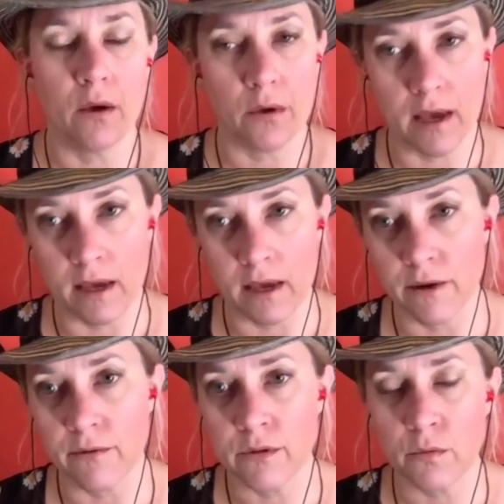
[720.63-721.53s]
okay,
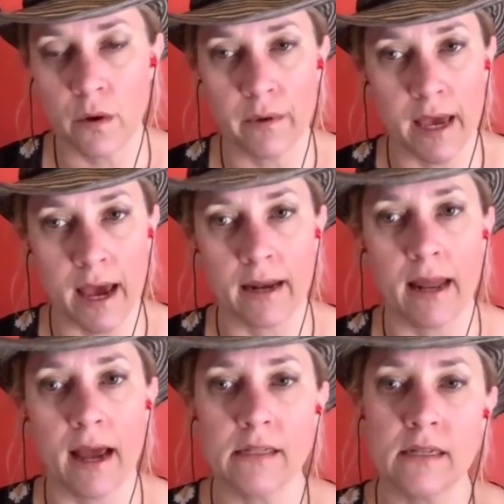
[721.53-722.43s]
here was what we had
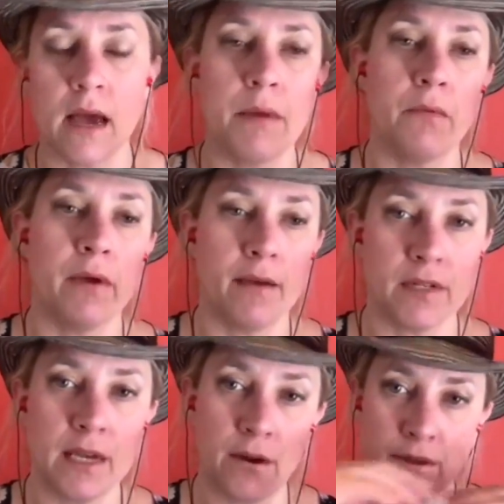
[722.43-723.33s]
last time, and we have to
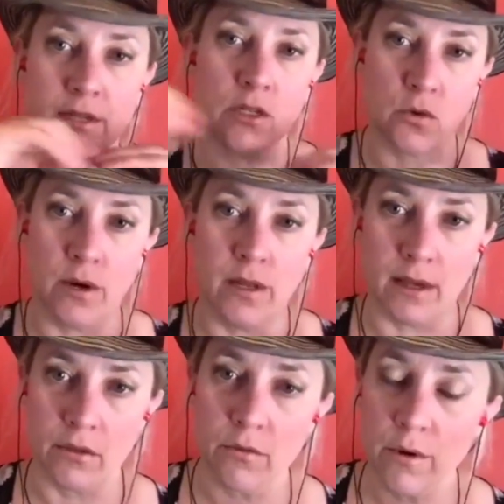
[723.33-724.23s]
carry this
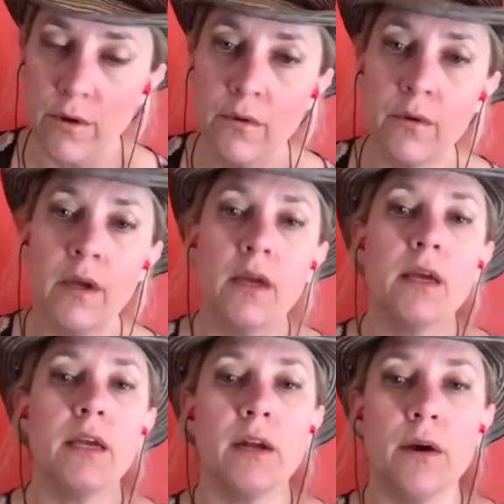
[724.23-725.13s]
storyline through,
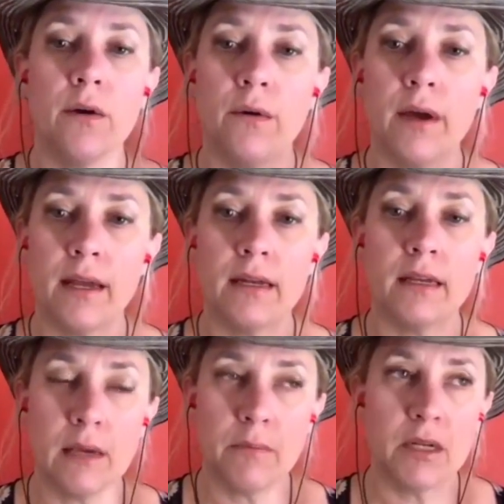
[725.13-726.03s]
you know, and
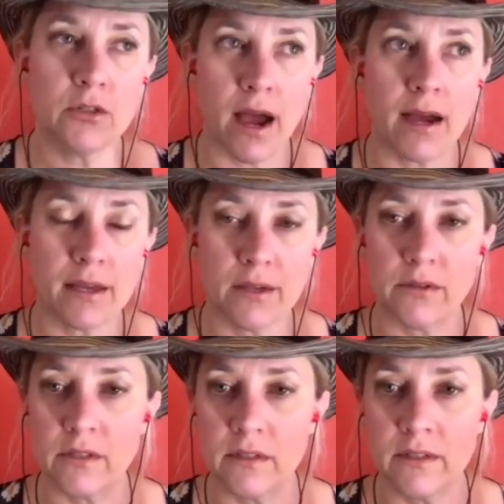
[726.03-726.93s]
keeping track of
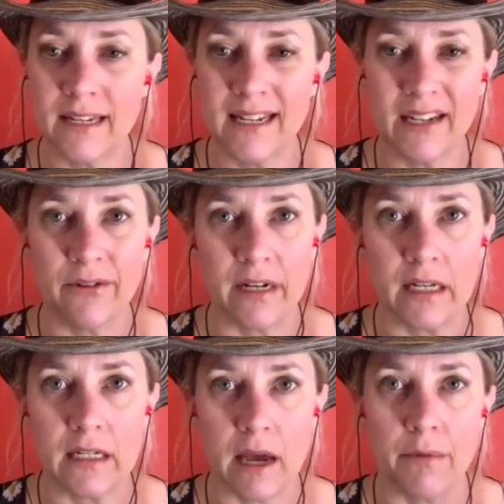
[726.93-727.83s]
those nitty gritty
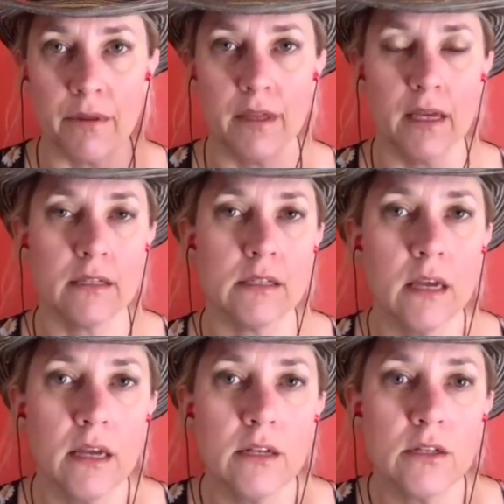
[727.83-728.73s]
type of things.
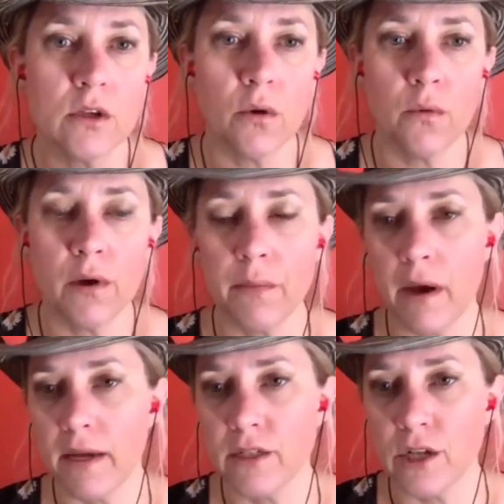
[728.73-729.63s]
So one of
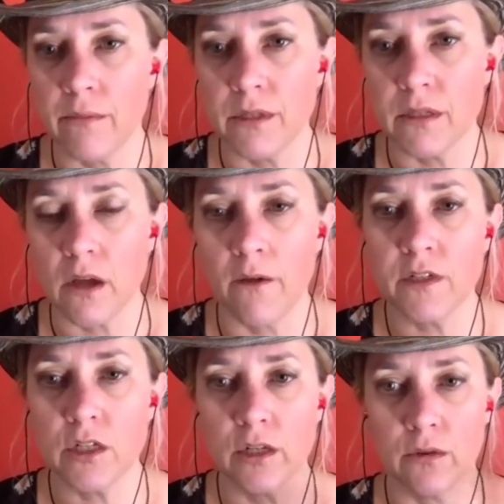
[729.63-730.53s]
my jobs is
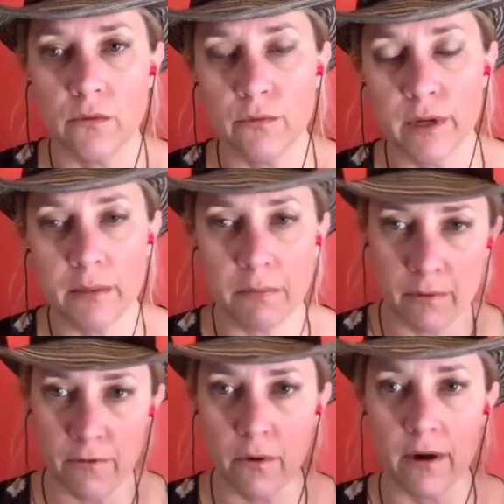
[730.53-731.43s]
often to read
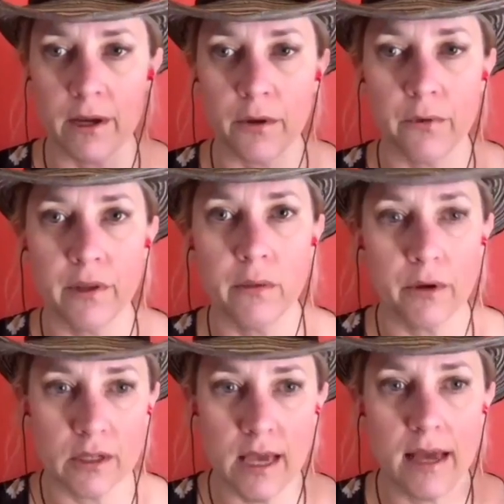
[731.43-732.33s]
the
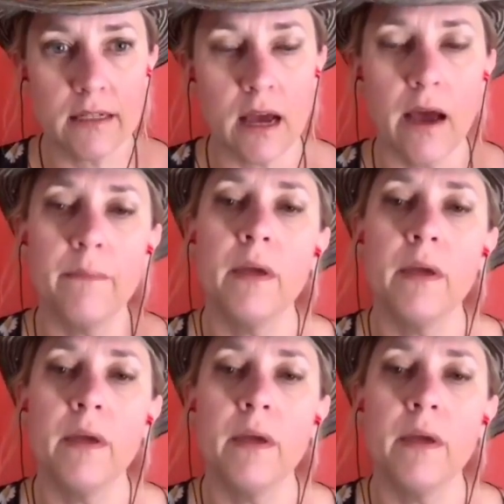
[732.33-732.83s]
books ahead of time